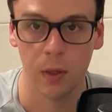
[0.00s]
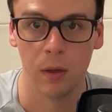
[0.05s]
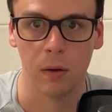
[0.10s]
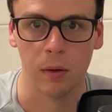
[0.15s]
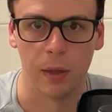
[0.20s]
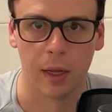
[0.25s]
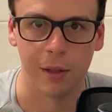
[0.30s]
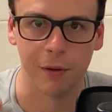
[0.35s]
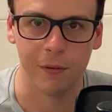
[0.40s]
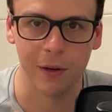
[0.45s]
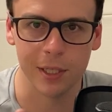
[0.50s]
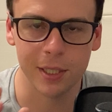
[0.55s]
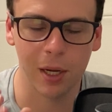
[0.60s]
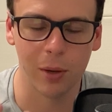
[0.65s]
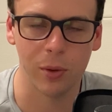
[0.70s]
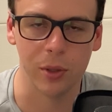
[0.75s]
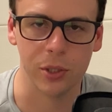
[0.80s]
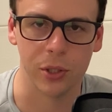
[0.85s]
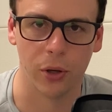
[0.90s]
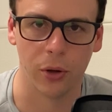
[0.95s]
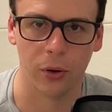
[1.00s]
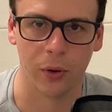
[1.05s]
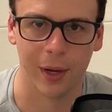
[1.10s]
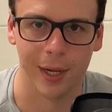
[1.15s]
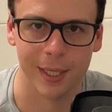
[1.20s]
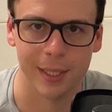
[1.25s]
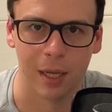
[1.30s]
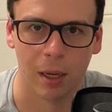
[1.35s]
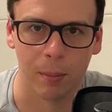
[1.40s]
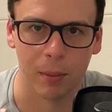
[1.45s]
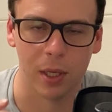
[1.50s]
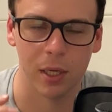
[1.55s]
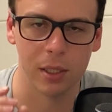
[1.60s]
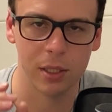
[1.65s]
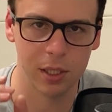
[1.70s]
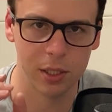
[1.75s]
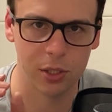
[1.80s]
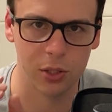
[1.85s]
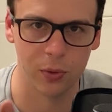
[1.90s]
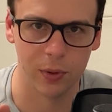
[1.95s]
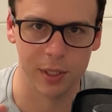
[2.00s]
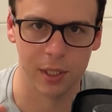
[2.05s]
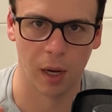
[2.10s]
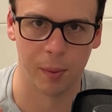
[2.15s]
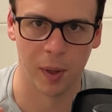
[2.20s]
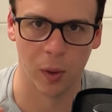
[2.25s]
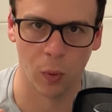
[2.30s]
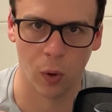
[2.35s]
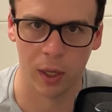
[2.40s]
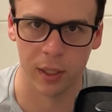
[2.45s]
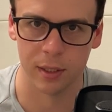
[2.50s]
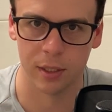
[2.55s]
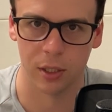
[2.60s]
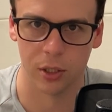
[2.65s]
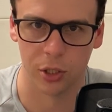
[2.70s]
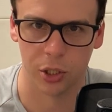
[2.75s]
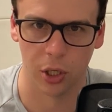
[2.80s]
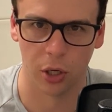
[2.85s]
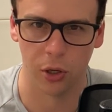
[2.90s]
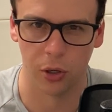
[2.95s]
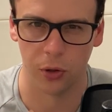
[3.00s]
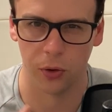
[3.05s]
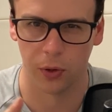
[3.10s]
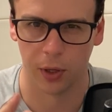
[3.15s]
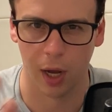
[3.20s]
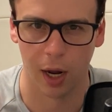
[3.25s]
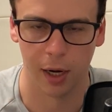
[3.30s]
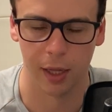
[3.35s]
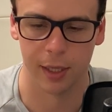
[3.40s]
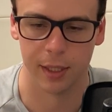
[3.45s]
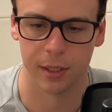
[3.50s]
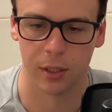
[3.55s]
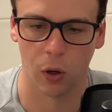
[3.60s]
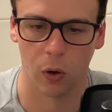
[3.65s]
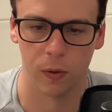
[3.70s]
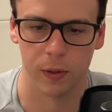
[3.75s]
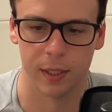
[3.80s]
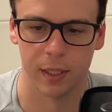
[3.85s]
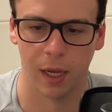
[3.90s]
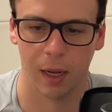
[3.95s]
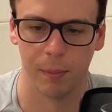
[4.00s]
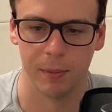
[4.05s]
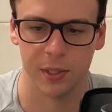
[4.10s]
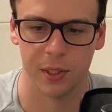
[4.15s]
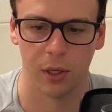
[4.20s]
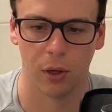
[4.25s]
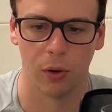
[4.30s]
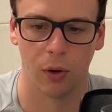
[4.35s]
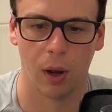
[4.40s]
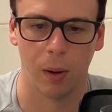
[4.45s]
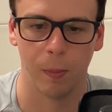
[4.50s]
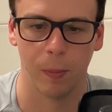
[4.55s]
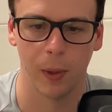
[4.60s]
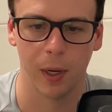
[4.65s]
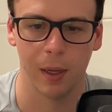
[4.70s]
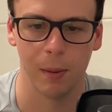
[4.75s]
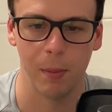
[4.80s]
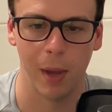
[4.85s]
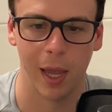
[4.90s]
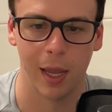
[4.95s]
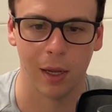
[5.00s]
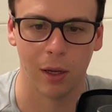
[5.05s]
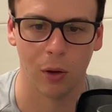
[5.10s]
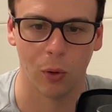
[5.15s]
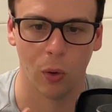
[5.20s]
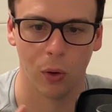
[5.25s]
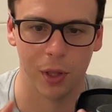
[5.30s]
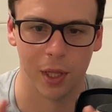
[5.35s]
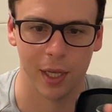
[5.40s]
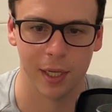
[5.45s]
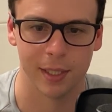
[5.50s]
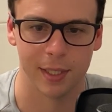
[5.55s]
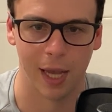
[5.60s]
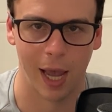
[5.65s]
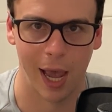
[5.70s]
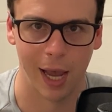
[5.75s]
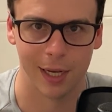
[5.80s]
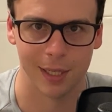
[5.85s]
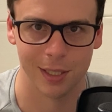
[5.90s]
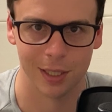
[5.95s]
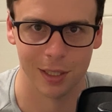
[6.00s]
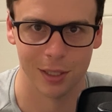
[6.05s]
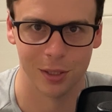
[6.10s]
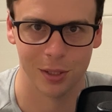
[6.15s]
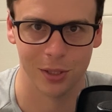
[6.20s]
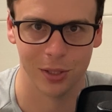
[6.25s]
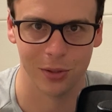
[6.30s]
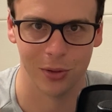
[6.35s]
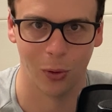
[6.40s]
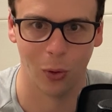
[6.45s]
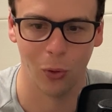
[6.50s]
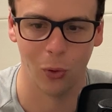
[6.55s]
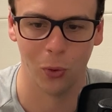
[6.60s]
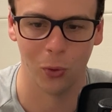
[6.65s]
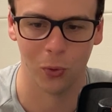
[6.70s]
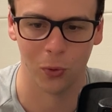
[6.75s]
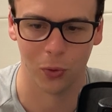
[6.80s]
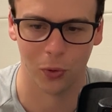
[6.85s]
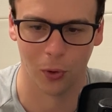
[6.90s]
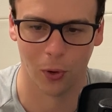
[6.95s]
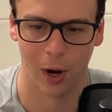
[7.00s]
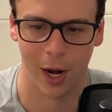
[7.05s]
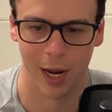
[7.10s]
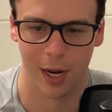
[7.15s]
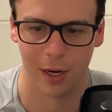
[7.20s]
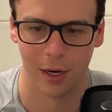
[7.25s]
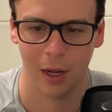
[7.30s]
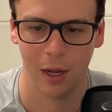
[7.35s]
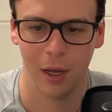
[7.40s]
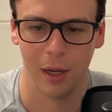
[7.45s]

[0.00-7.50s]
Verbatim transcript: Now the first thing I want to do is I'm going to just do a dummy one to show you kind of this concept. So I'm going to make this axis all green.